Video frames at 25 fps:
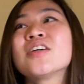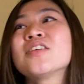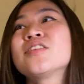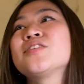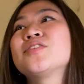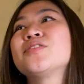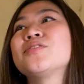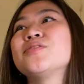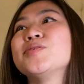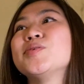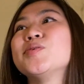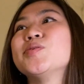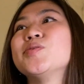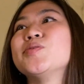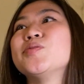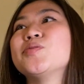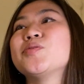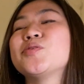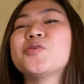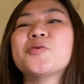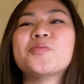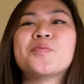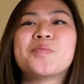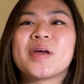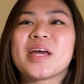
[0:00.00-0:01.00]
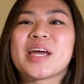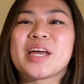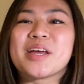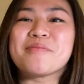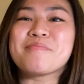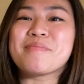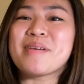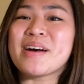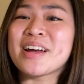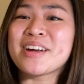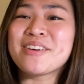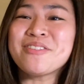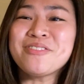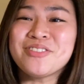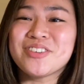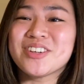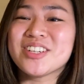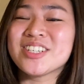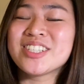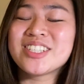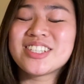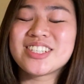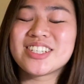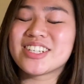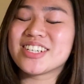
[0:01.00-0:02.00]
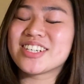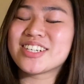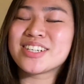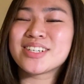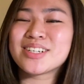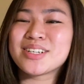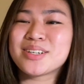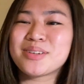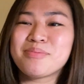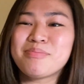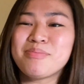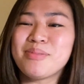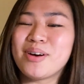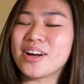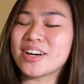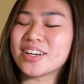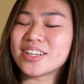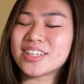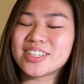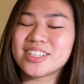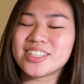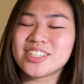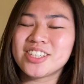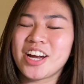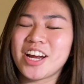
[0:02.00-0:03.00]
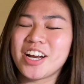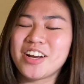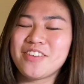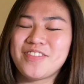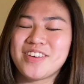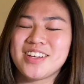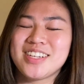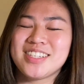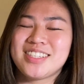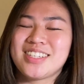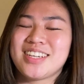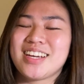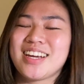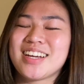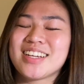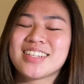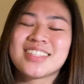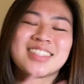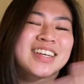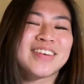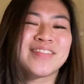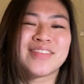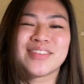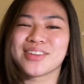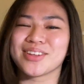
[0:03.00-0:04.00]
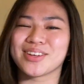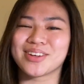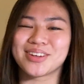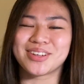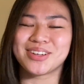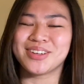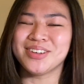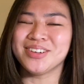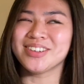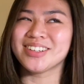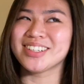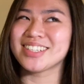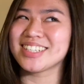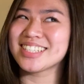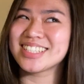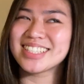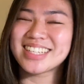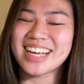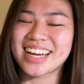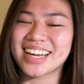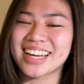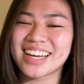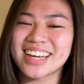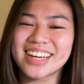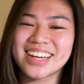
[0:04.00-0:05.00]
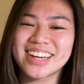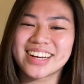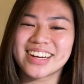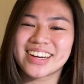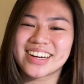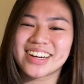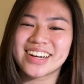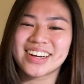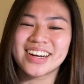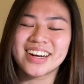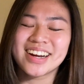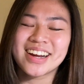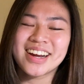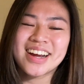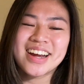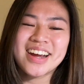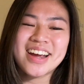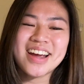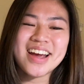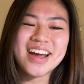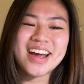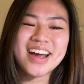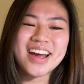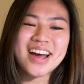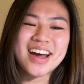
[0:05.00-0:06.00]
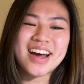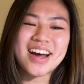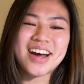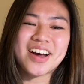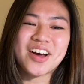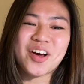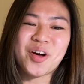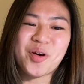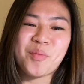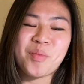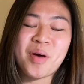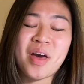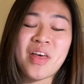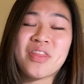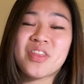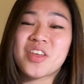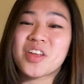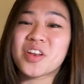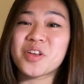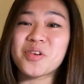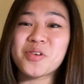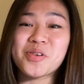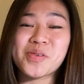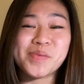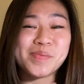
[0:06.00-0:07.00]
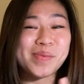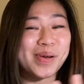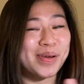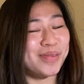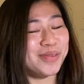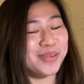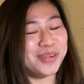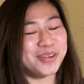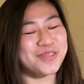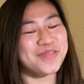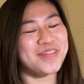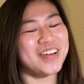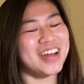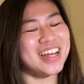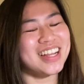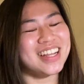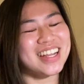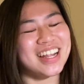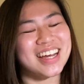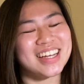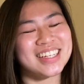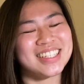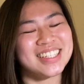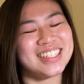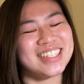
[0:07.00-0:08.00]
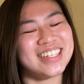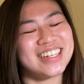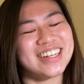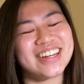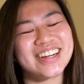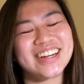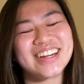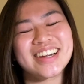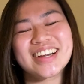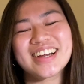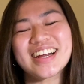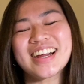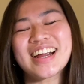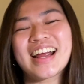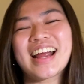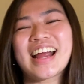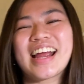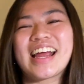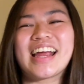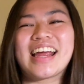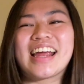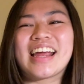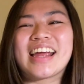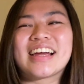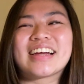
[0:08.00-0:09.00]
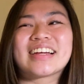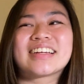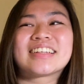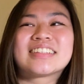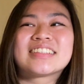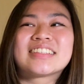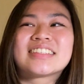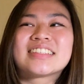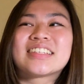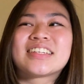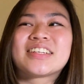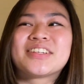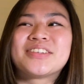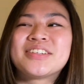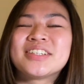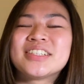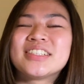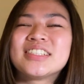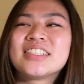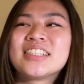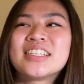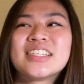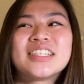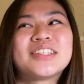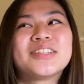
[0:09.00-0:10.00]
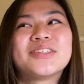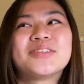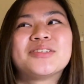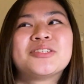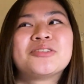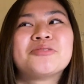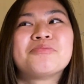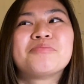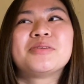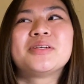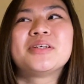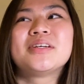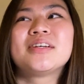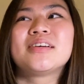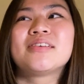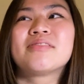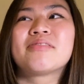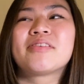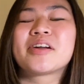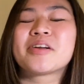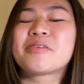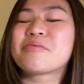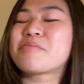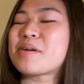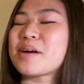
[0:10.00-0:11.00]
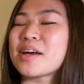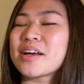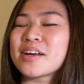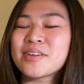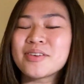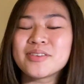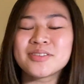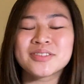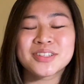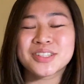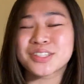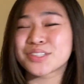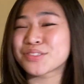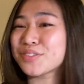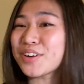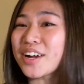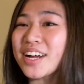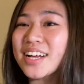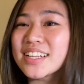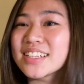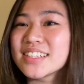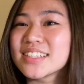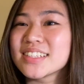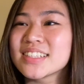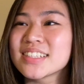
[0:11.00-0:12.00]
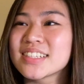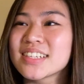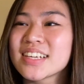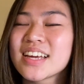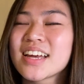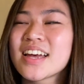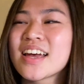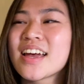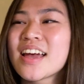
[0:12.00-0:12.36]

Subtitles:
to you being in my first year modern China Fest dance, even though you were a second year. And then you were my roommate last year, and you continue to be one of my closest friends.